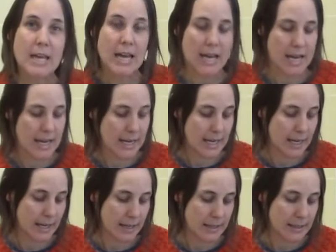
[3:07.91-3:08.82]

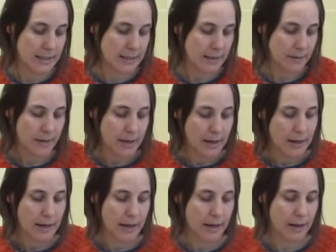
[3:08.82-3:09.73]
And
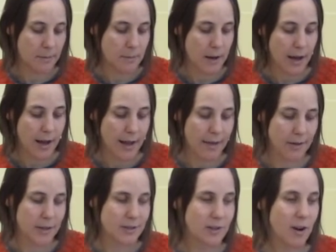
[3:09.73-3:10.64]
I have
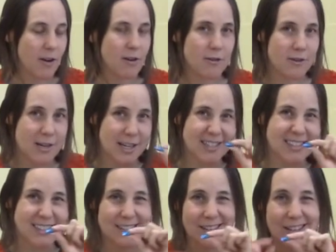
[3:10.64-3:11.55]
a sorrow
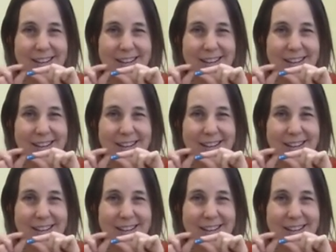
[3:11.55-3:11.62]
because